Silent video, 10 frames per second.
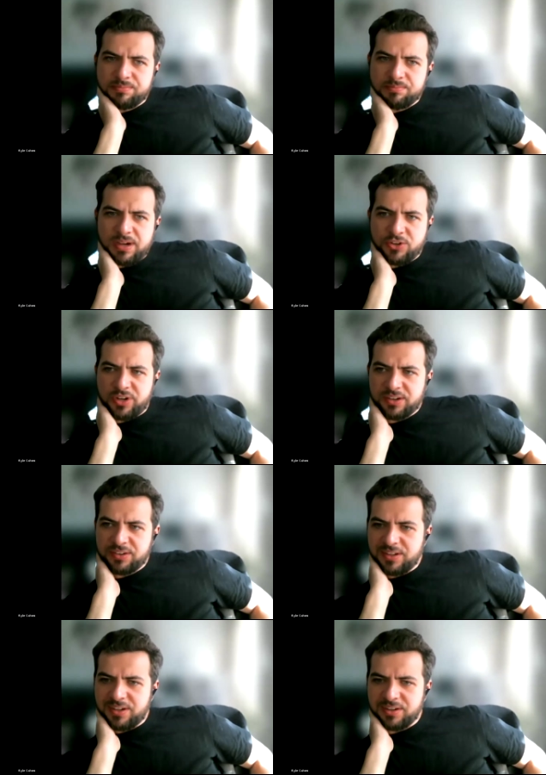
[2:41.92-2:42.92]

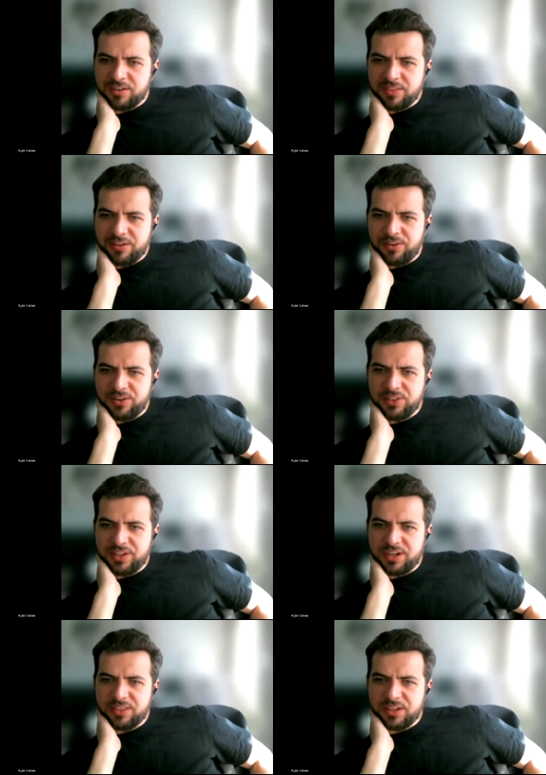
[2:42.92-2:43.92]
metrics that you're throwing in
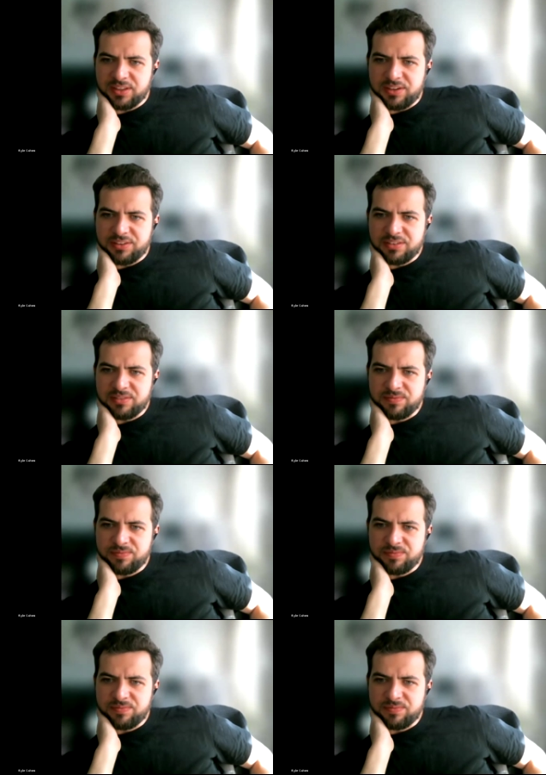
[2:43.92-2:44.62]
there. I think that's